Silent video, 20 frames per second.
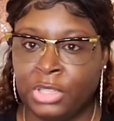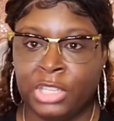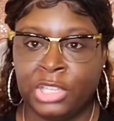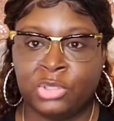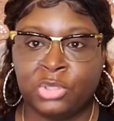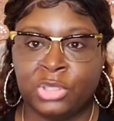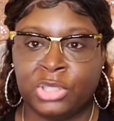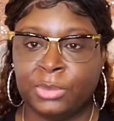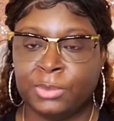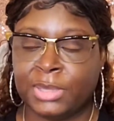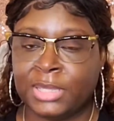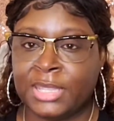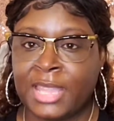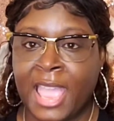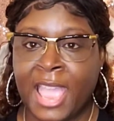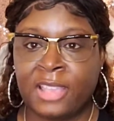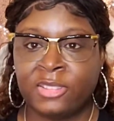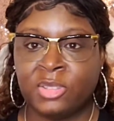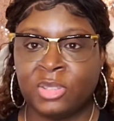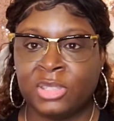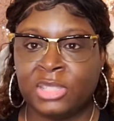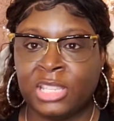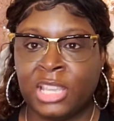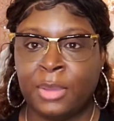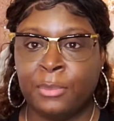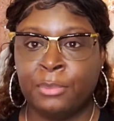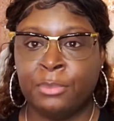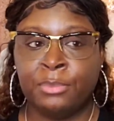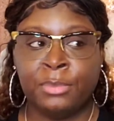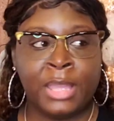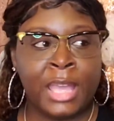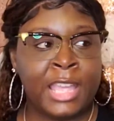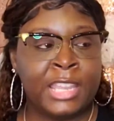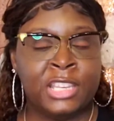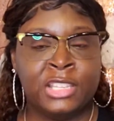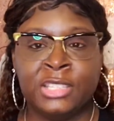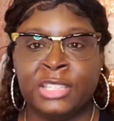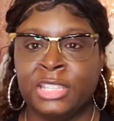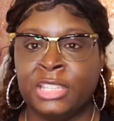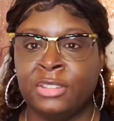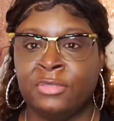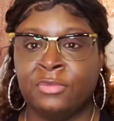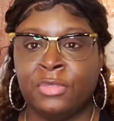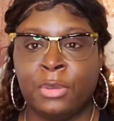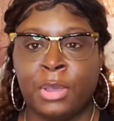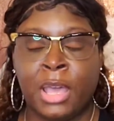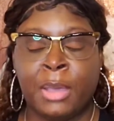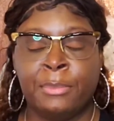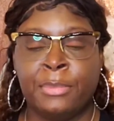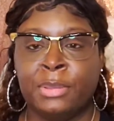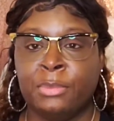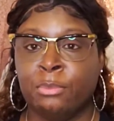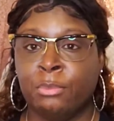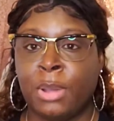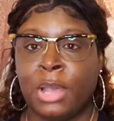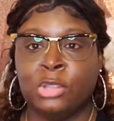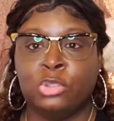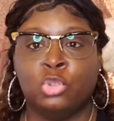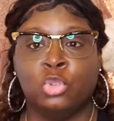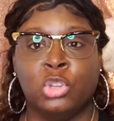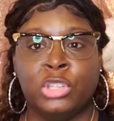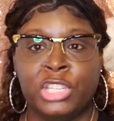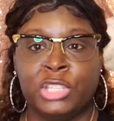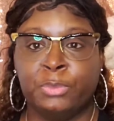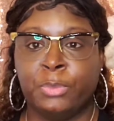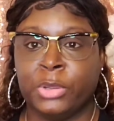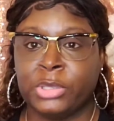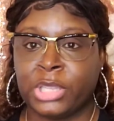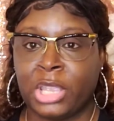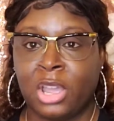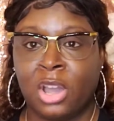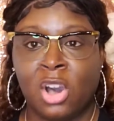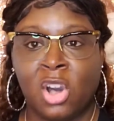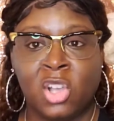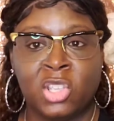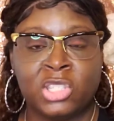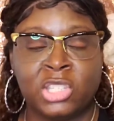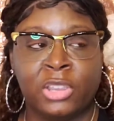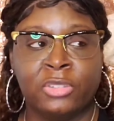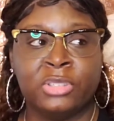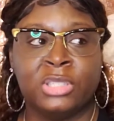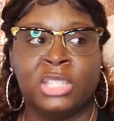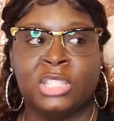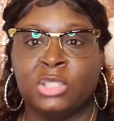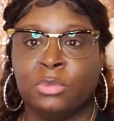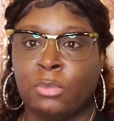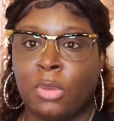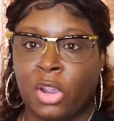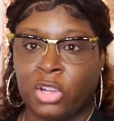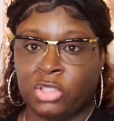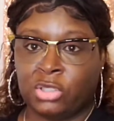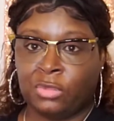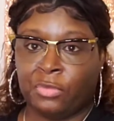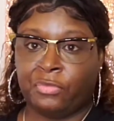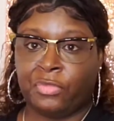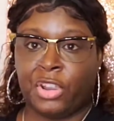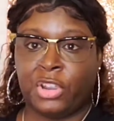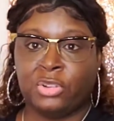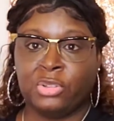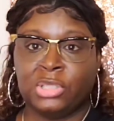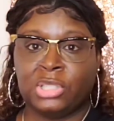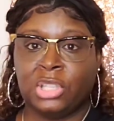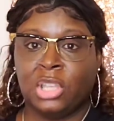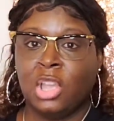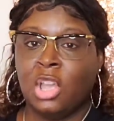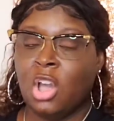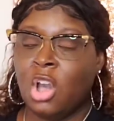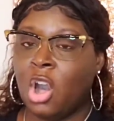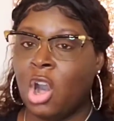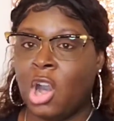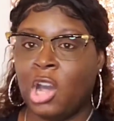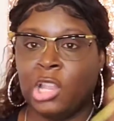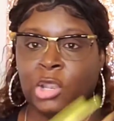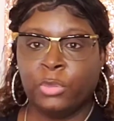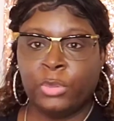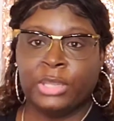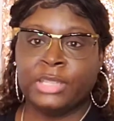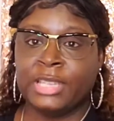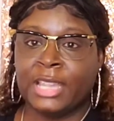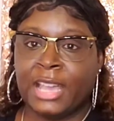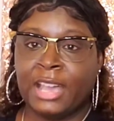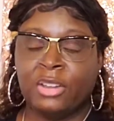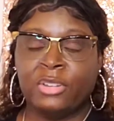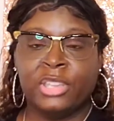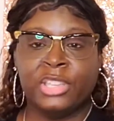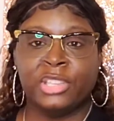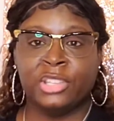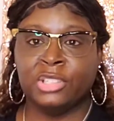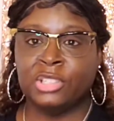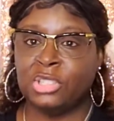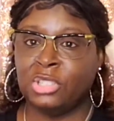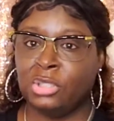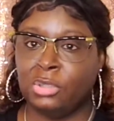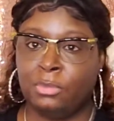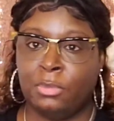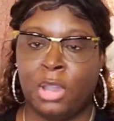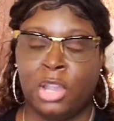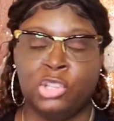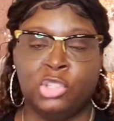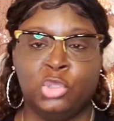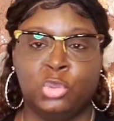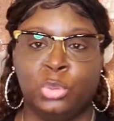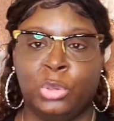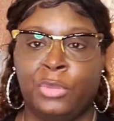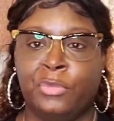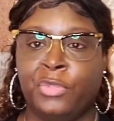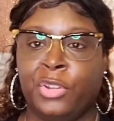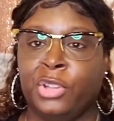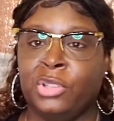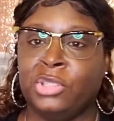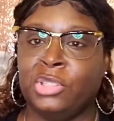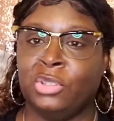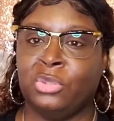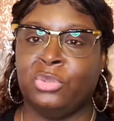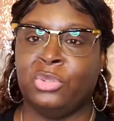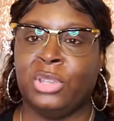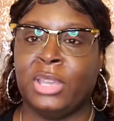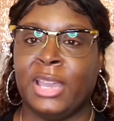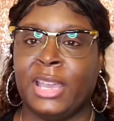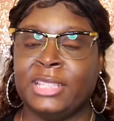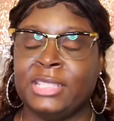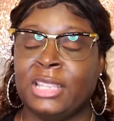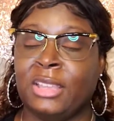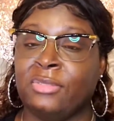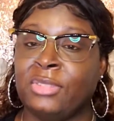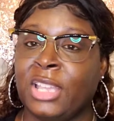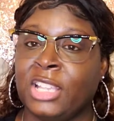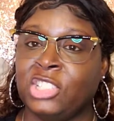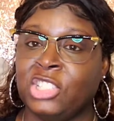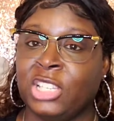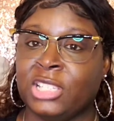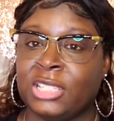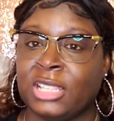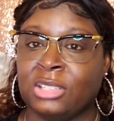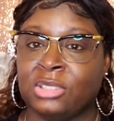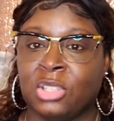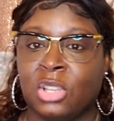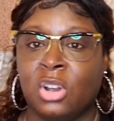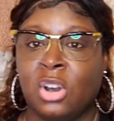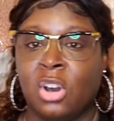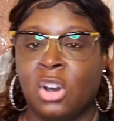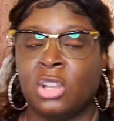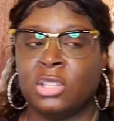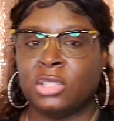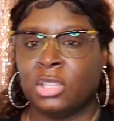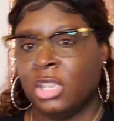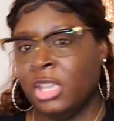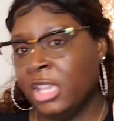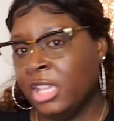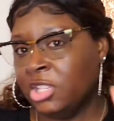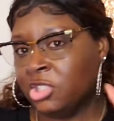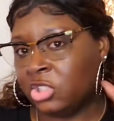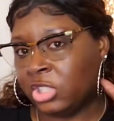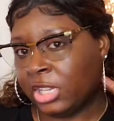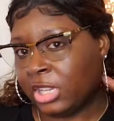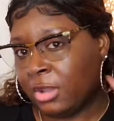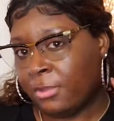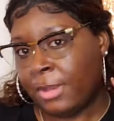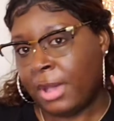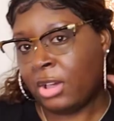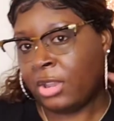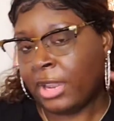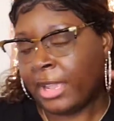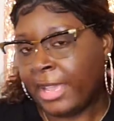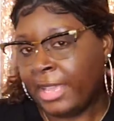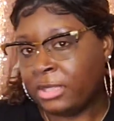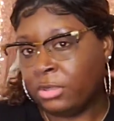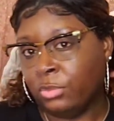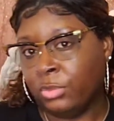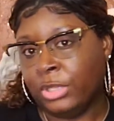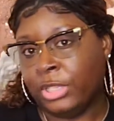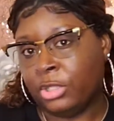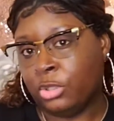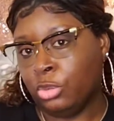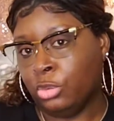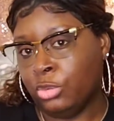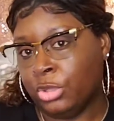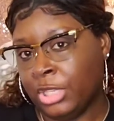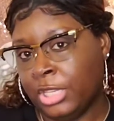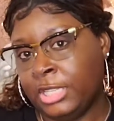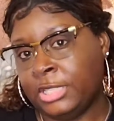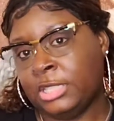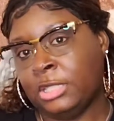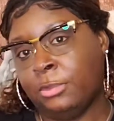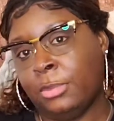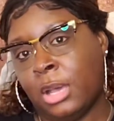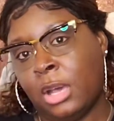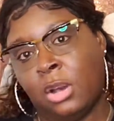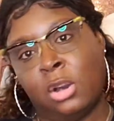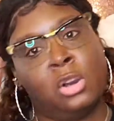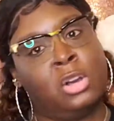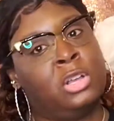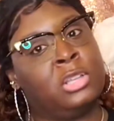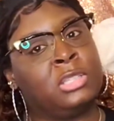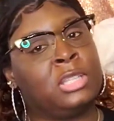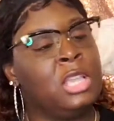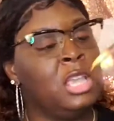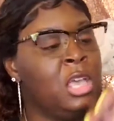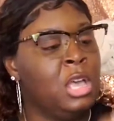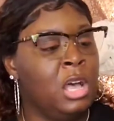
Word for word: Get you some snacks or something. I did. I've been doing these birthday hauls ever since March the 1st, all the way down here to March 21st. So if you guys have not checked out the hauls, check them out. I got some really cool things in my hauls.